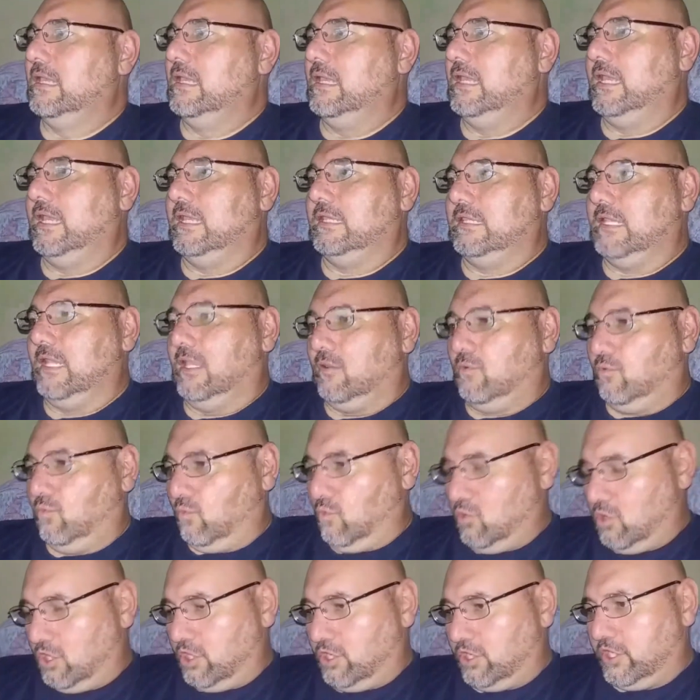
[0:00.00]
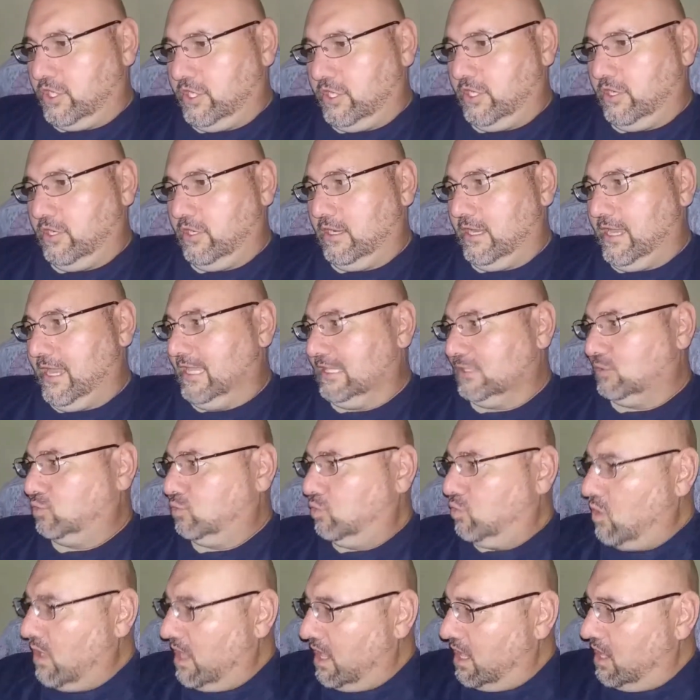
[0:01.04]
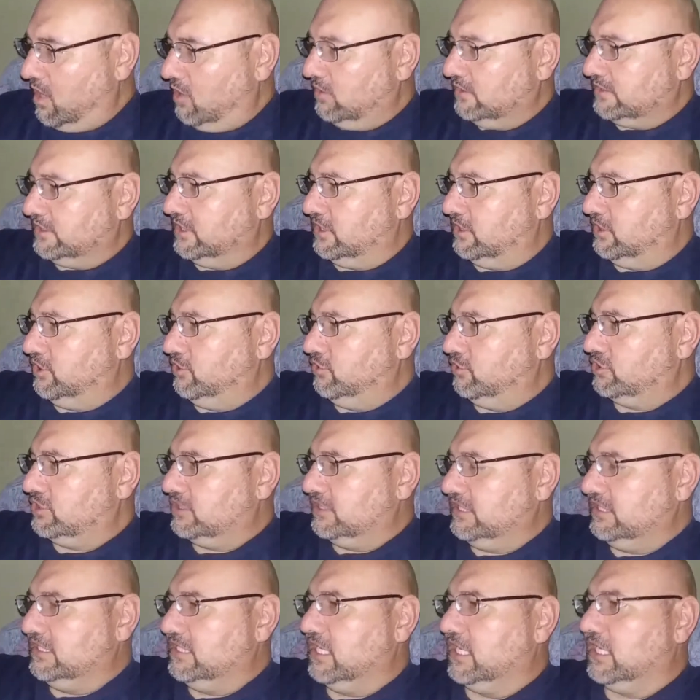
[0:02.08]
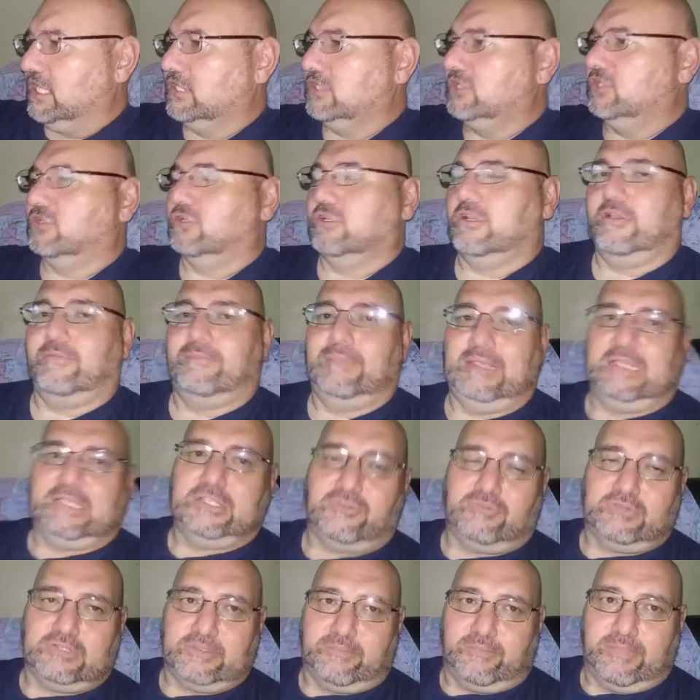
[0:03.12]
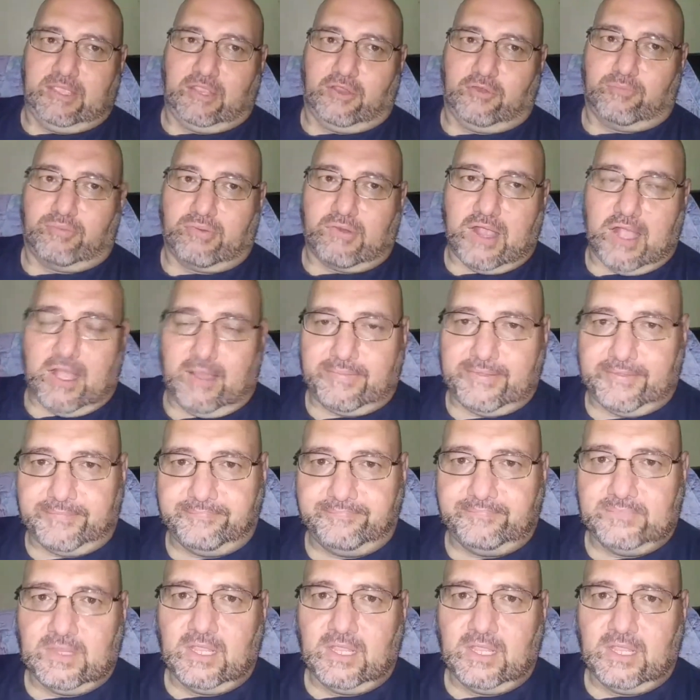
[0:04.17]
It didn't work as well as it usually does, so that means there was a bigger problem.